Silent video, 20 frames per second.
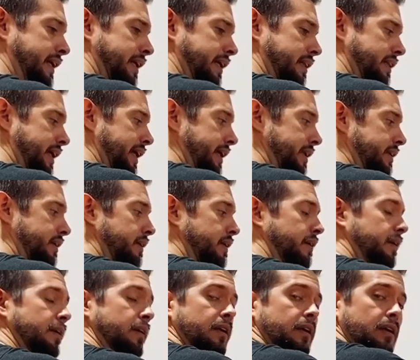then
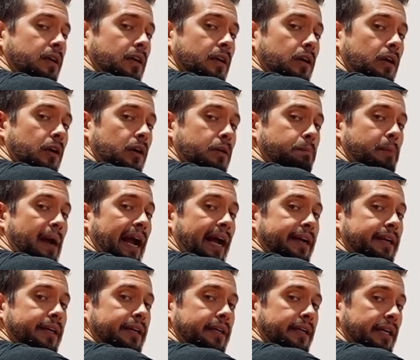hook
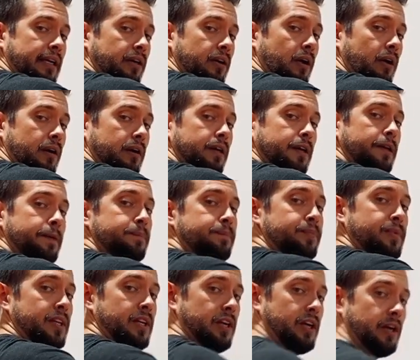back and guard.
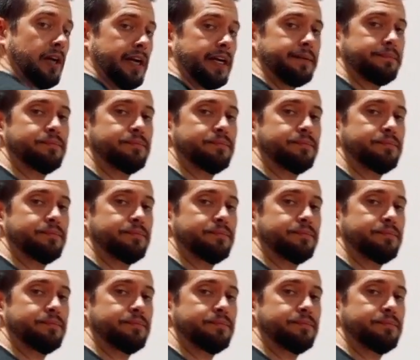All right,